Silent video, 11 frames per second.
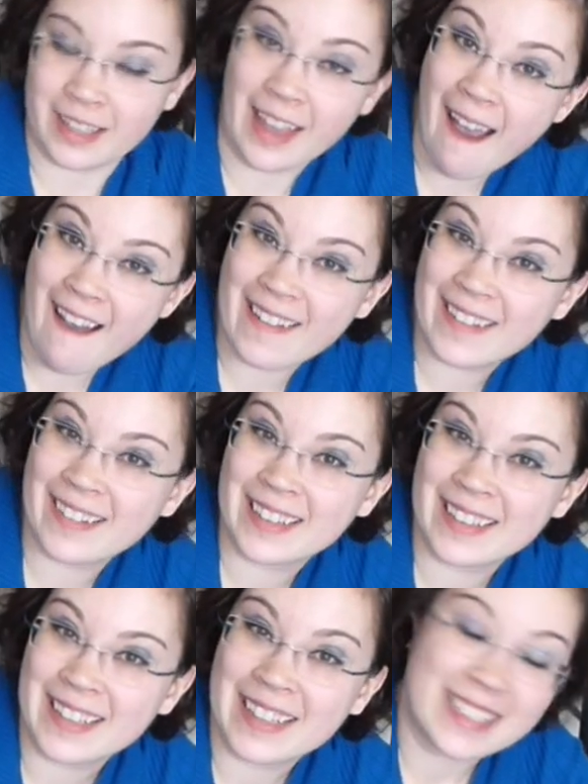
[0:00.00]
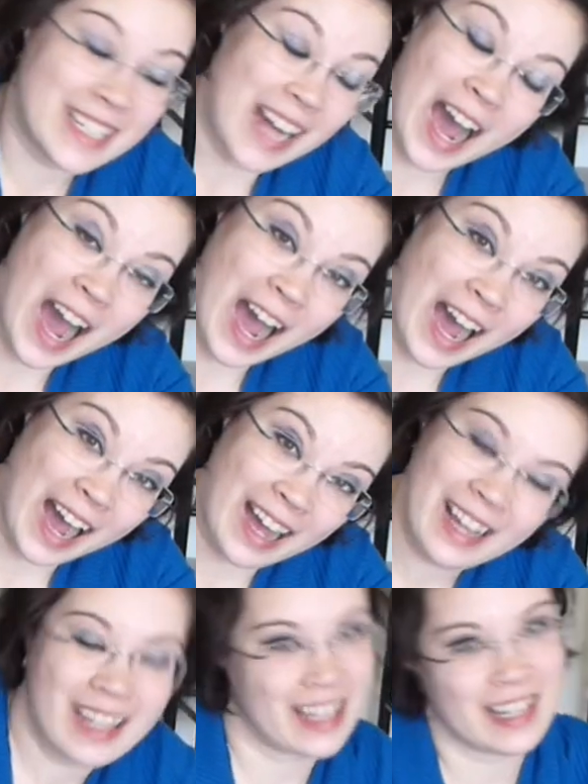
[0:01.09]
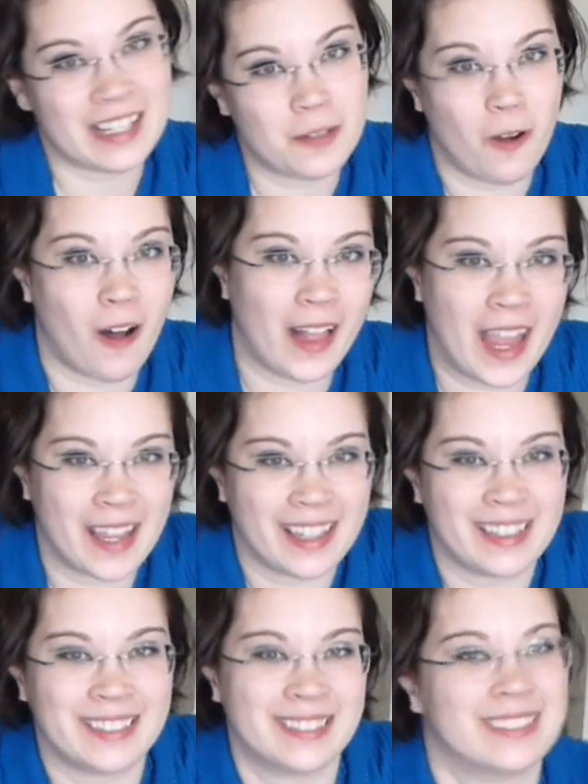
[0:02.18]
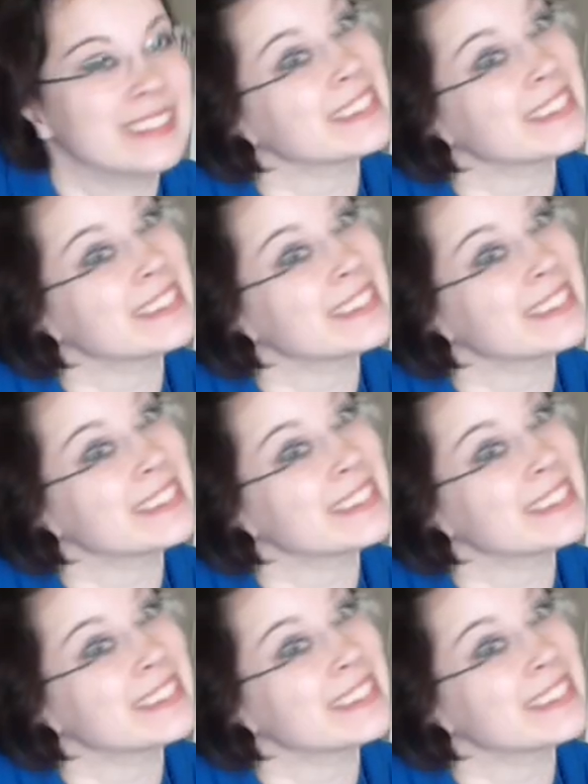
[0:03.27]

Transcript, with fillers: Yeah, ta-da! Easy wall hanging.